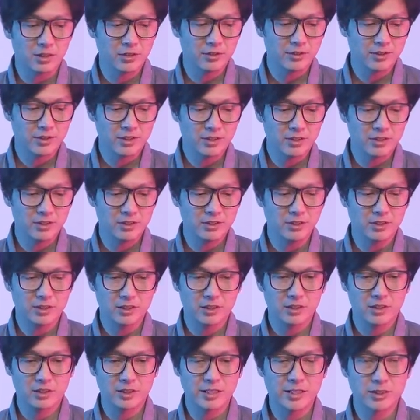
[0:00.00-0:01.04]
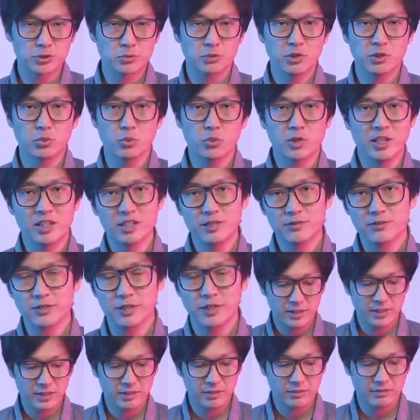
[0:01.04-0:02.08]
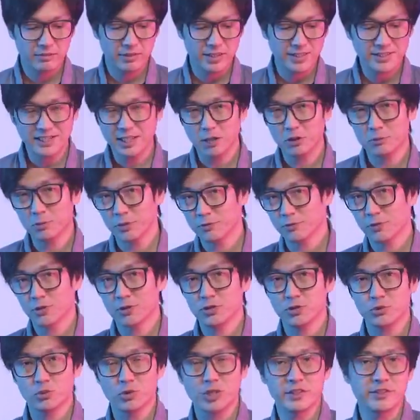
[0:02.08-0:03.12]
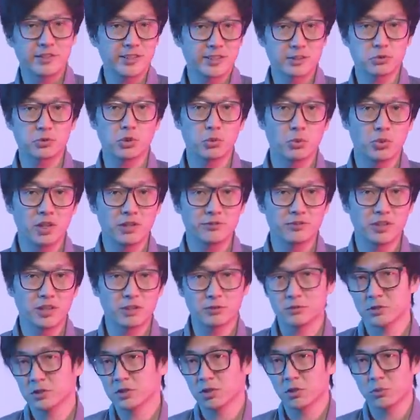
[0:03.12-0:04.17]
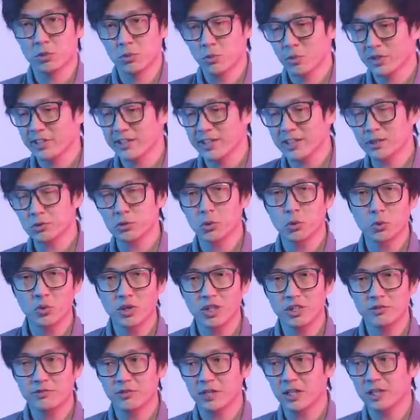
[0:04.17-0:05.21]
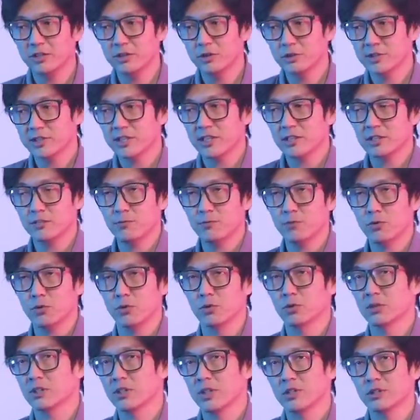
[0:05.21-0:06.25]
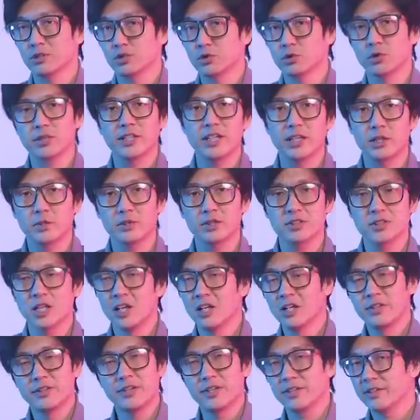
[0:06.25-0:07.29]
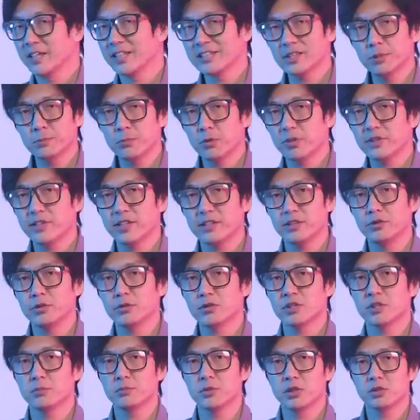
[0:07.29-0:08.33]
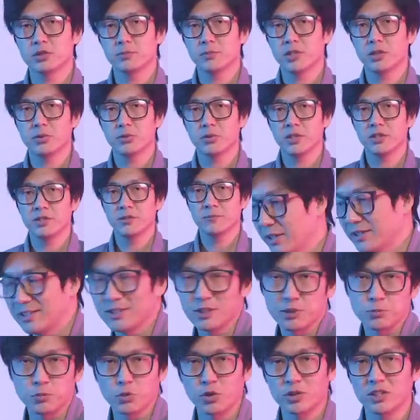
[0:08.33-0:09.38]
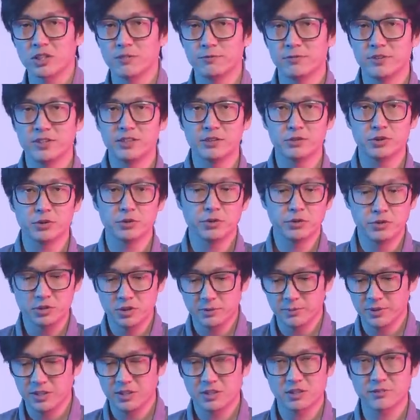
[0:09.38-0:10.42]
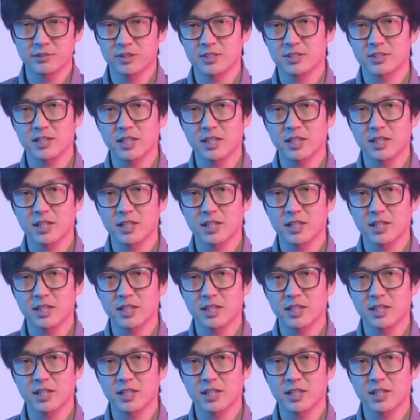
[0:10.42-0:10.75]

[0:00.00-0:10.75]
on the X-Way Wave, and that's how I prefer to ride the X-Way Wave now. So with the X-Way Wave, I use that for like short errands. That's the board that I use the most, by the way. It's just more convenient to use because of its